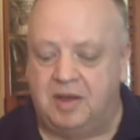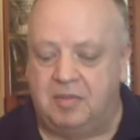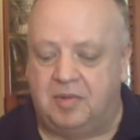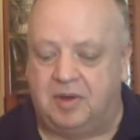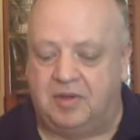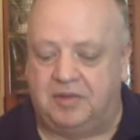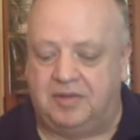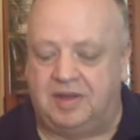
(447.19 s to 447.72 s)

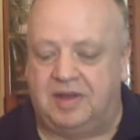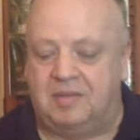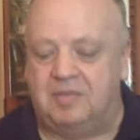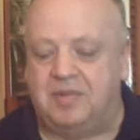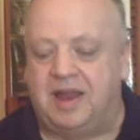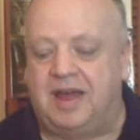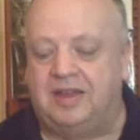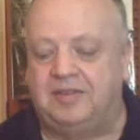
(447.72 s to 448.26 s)
But
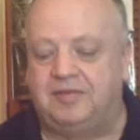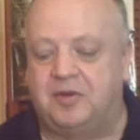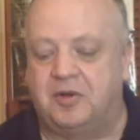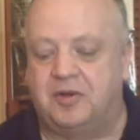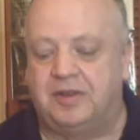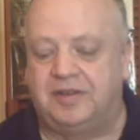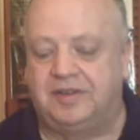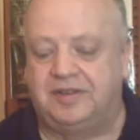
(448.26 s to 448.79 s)
Blast
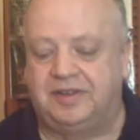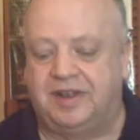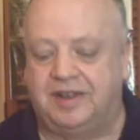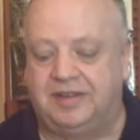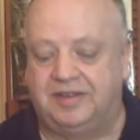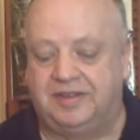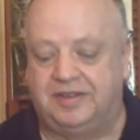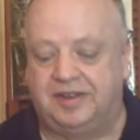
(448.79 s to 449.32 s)
Furnace
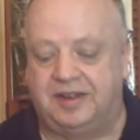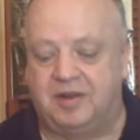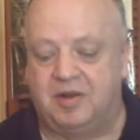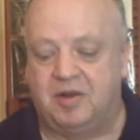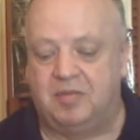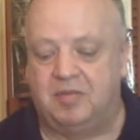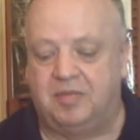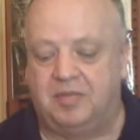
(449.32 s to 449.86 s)
is the
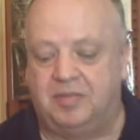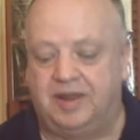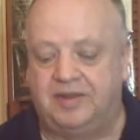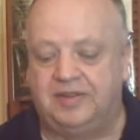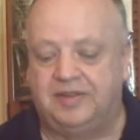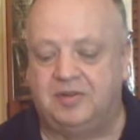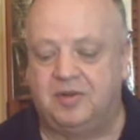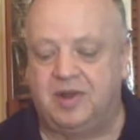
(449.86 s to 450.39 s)
singer,
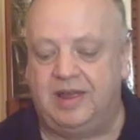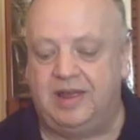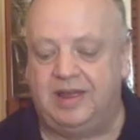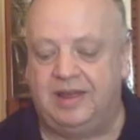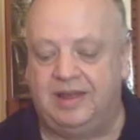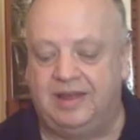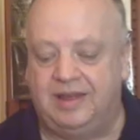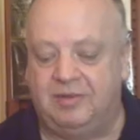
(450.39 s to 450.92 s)
Blitzkrieg
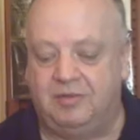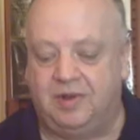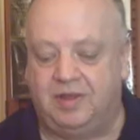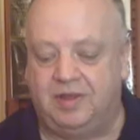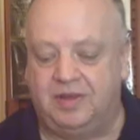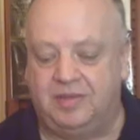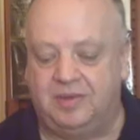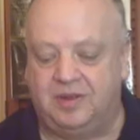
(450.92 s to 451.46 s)

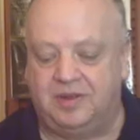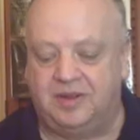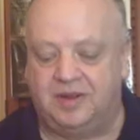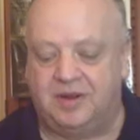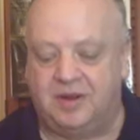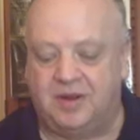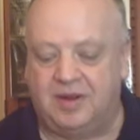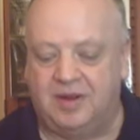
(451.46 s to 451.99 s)
rhythm
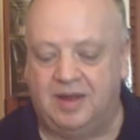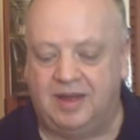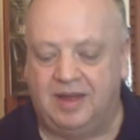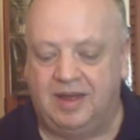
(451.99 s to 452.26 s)
guitar,